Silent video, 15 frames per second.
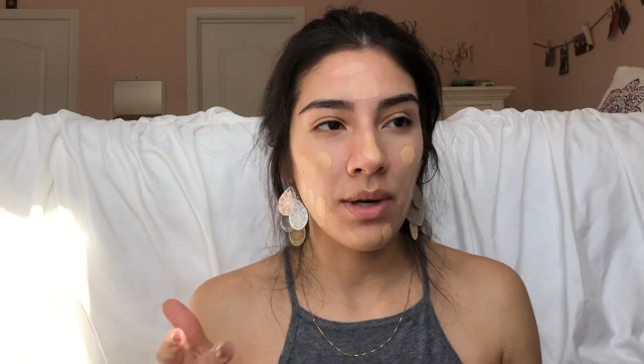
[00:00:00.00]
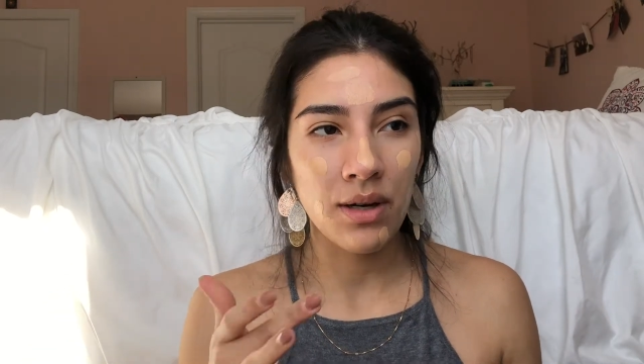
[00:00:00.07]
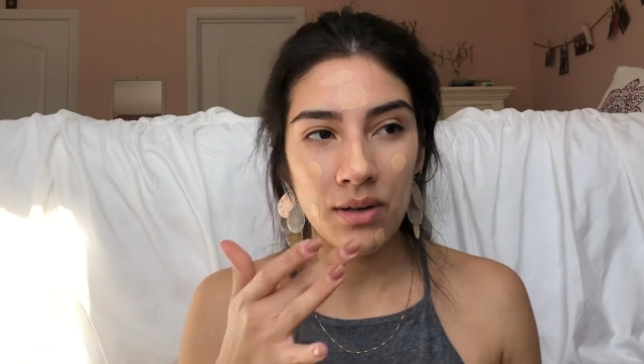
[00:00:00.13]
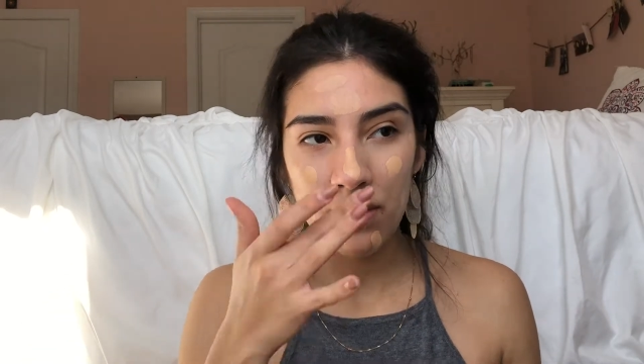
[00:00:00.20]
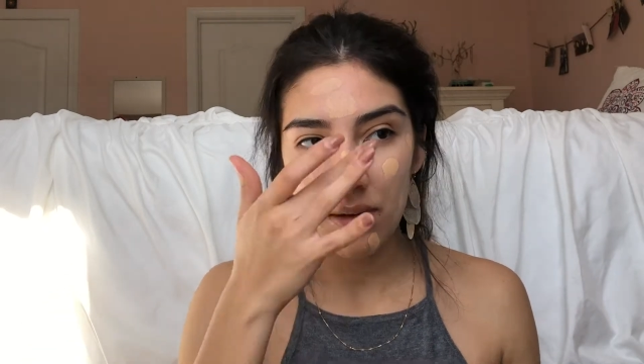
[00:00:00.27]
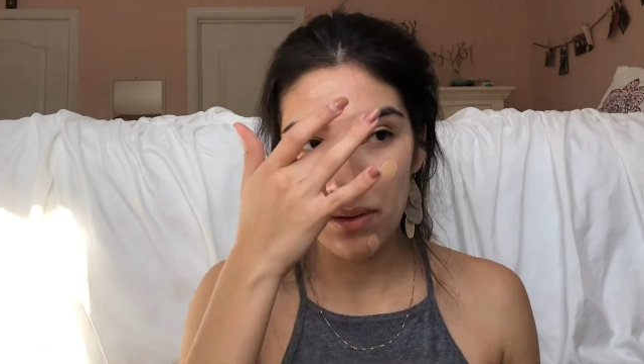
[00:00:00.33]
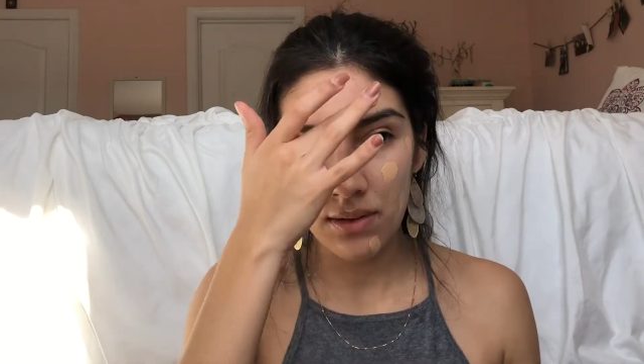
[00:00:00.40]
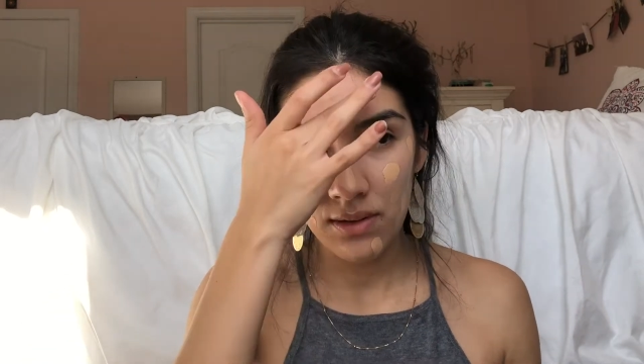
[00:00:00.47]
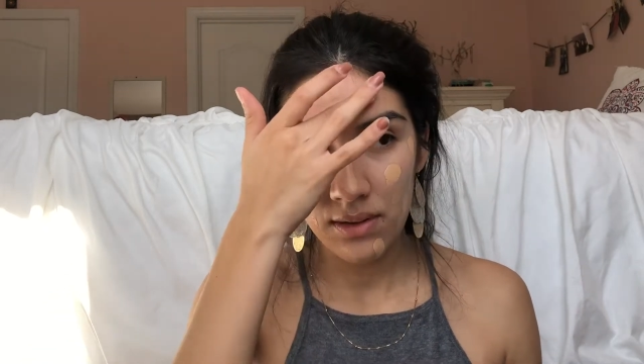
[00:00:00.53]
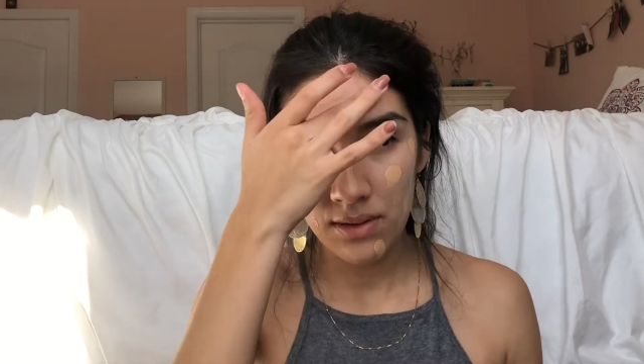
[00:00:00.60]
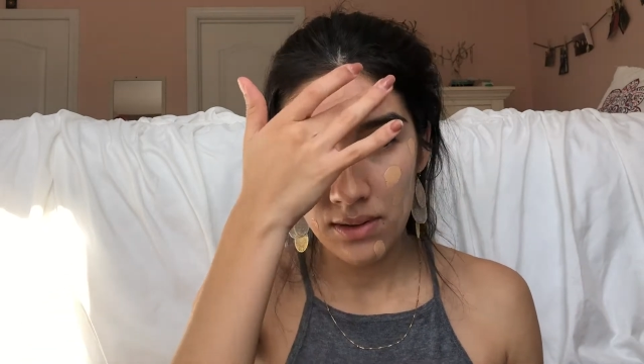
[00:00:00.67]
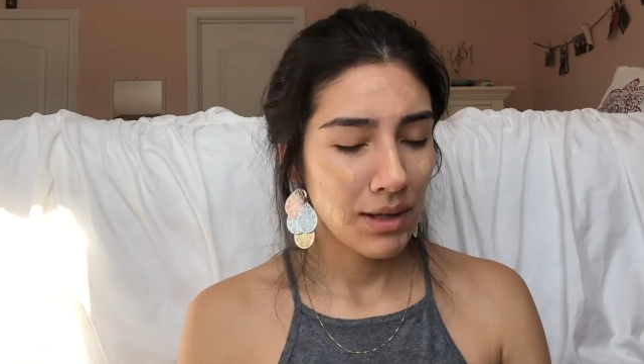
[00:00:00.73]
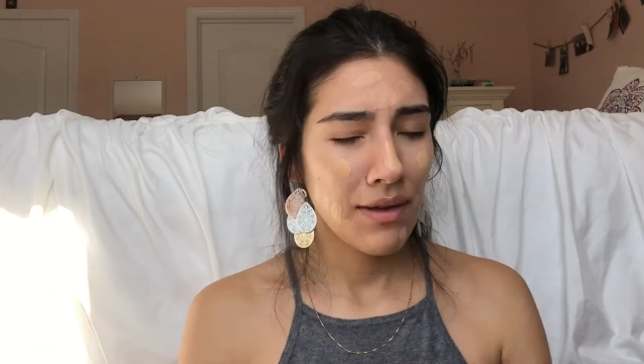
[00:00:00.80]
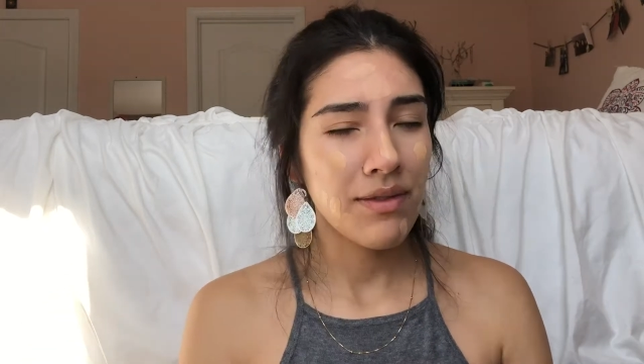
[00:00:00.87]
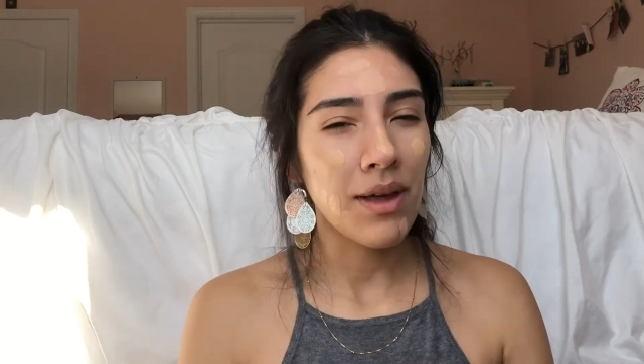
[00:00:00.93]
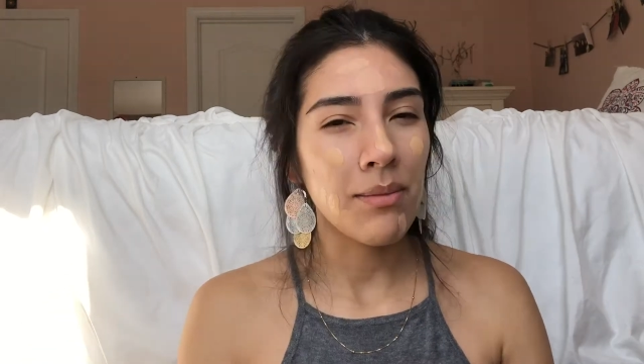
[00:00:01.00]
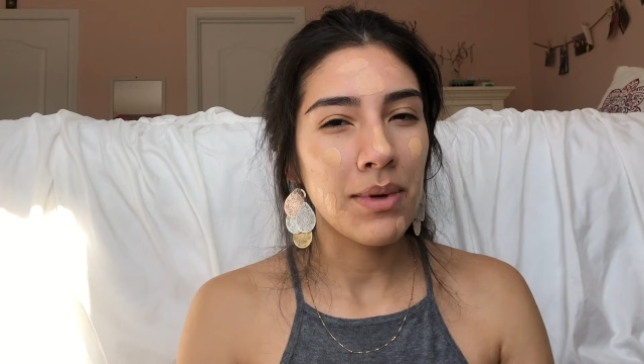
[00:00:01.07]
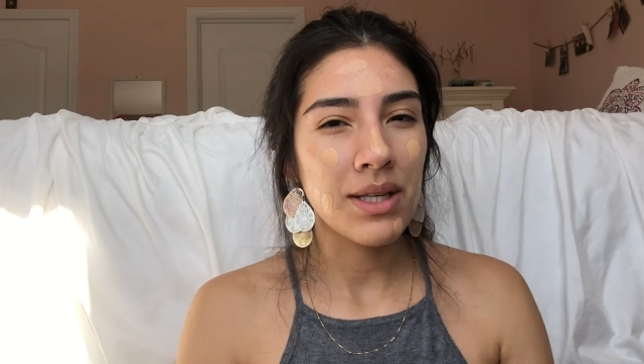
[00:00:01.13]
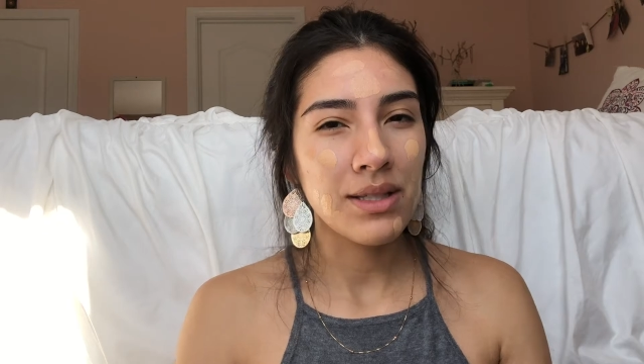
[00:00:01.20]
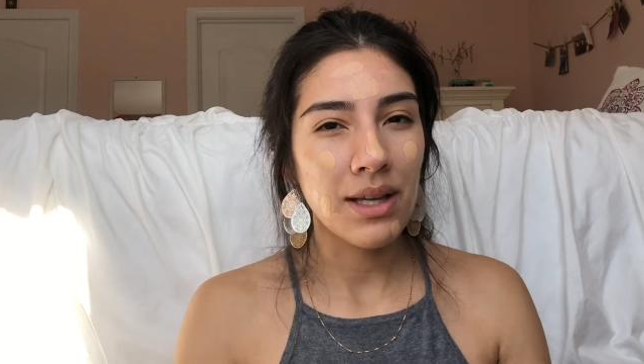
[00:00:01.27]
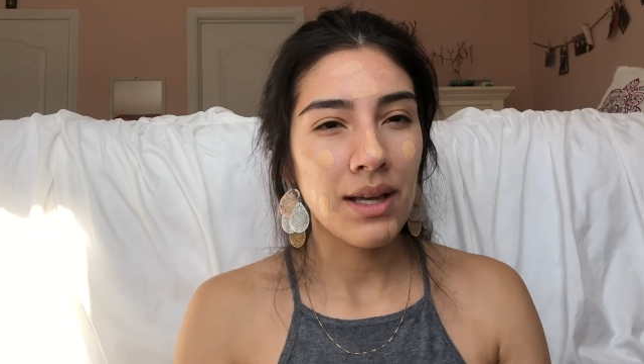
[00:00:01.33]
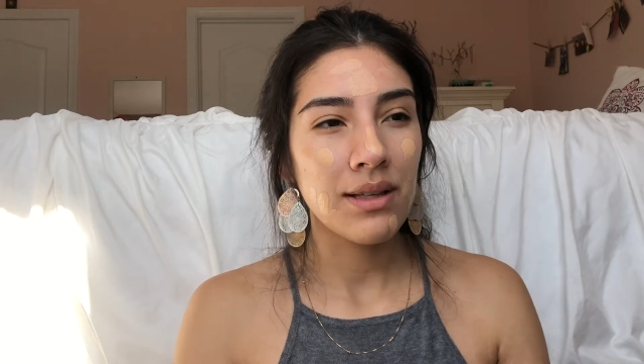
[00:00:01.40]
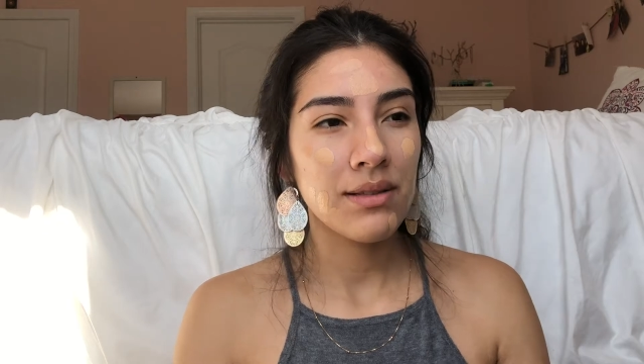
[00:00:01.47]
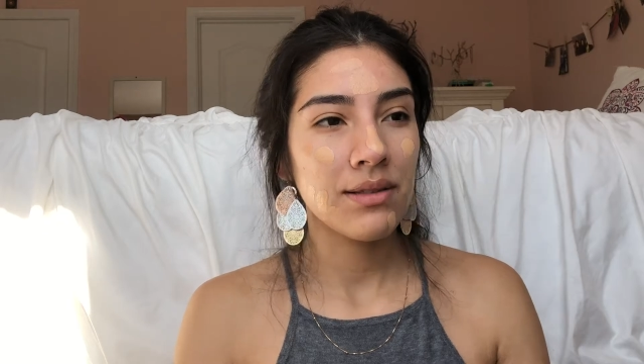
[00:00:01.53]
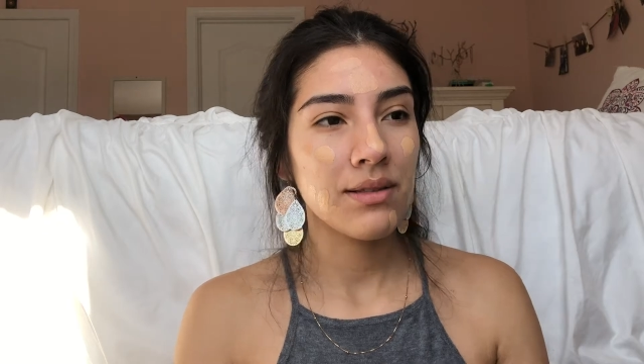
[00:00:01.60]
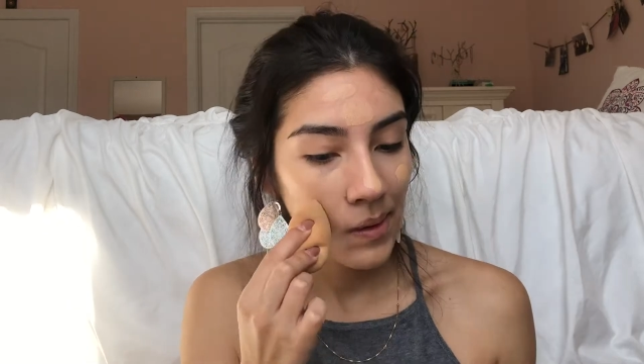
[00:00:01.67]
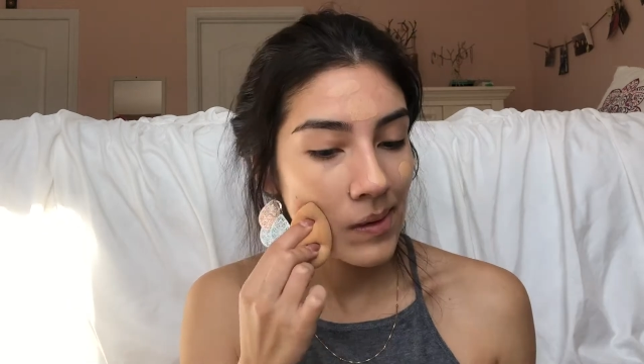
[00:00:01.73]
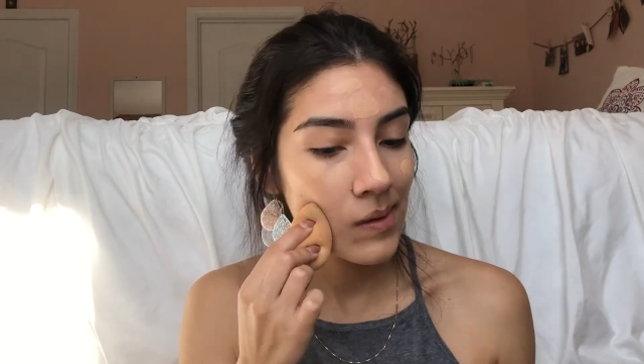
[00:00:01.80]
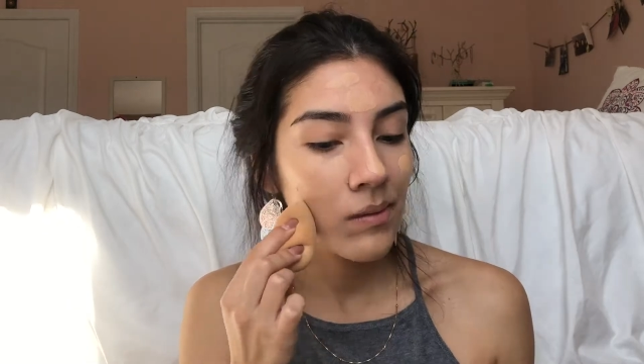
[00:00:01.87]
bottle, if that makes sense.